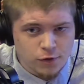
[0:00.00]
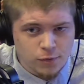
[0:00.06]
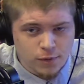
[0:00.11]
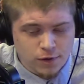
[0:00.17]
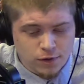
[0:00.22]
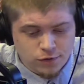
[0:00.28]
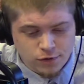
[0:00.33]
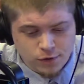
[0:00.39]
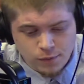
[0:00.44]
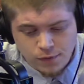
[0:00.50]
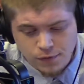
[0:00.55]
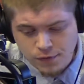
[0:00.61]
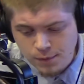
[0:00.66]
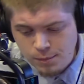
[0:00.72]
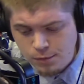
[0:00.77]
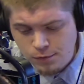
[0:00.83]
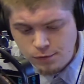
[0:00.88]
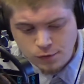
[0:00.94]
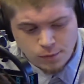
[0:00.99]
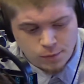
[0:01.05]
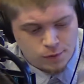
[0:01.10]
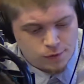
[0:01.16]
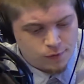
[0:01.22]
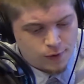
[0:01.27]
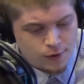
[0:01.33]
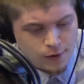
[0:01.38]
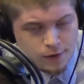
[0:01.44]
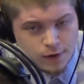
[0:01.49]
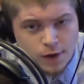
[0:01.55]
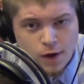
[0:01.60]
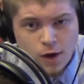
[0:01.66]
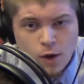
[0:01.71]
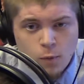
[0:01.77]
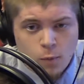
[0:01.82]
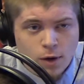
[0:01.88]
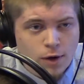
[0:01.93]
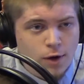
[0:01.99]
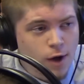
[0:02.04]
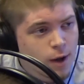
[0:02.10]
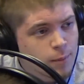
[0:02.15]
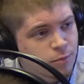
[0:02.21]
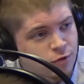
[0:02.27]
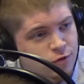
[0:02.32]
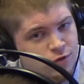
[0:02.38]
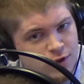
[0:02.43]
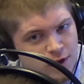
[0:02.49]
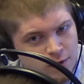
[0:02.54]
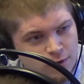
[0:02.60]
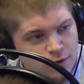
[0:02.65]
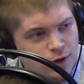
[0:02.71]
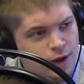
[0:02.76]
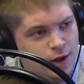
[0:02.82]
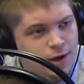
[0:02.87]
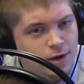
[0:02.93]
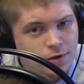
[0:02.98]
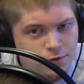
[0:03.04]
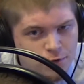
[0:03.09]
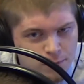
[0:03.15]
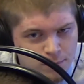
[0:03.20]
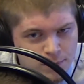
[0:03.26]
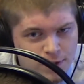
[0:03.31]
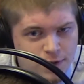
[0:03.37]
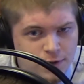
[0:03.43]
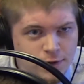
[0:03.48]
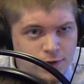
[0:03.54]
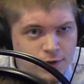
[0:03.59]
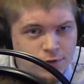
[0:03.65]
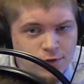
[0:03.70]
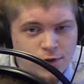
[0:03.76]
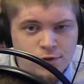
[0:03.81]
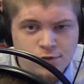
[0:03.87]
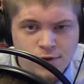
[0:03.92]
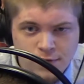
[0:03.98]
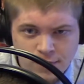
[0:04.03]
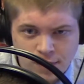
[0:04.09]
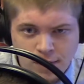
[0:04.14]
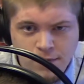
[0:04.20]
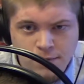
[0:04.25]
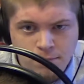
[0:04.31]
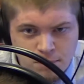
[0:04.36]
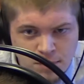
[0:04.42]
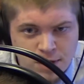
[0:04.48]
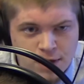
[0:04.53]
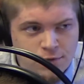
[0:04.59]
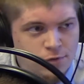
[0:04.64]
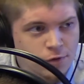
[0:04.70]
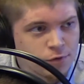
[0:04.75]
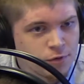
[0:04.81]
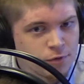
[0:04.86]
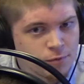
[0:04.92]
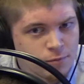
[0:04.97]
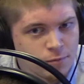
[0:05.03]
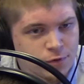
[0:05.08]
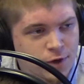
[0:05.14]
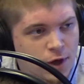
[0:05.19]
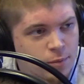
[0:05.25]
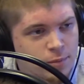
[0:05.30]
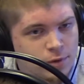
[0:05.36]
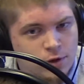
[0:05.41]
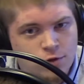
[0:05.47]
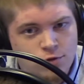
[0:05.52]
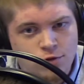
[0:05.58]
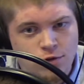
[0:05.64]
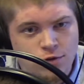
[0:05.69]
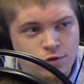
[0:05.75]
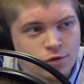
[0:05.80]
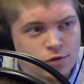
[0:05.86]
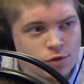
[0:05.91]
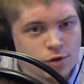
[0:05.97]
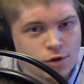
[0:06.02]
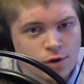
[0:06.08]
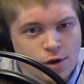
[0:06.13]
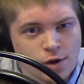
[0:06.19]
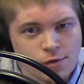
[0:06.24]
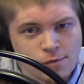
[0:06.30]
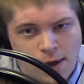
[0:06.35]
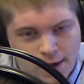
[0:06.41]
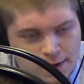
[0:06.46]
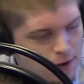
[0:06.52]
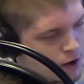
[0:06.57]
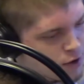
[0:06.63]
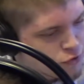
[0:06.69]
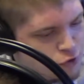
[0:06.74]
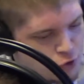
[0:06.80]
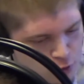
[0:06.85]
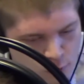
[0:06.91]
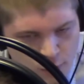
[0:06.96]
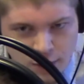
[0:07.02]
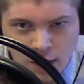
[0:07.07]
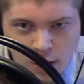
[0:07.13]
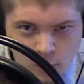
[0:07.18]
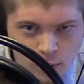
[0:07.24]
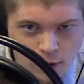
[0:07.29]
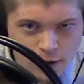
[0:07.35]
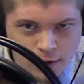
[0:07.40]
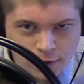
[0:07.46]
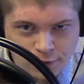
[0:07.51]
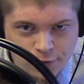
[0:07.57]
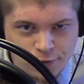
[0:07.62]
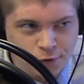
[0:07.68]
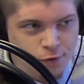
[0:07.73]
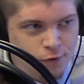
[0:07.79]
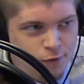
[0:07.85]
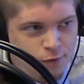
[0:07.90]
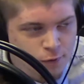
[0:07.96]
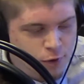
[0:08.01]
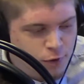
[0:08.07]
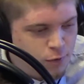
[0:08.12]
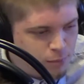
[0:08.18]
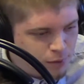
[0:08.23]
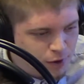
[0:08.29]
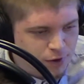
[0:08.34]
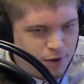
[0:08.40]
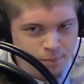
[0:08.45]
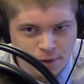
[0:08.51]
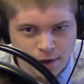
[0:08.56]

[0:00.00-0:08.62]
do want to say one thing before we move on. What cops sound like, to me at least, they sound like medieval town militias. Like, I do what I want, you bloody